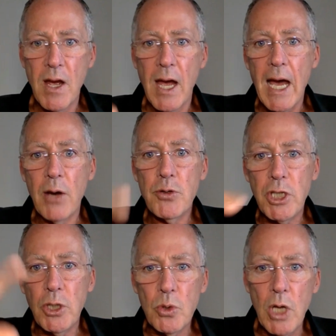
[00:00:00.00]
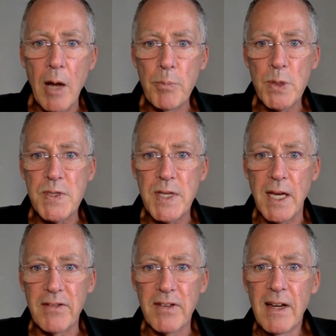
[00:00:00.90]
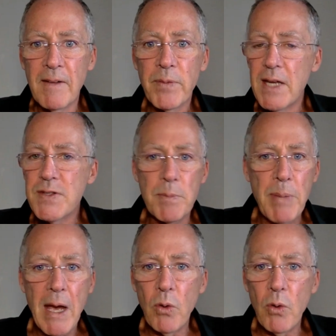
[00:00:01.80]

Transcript: how do you compensate? It's about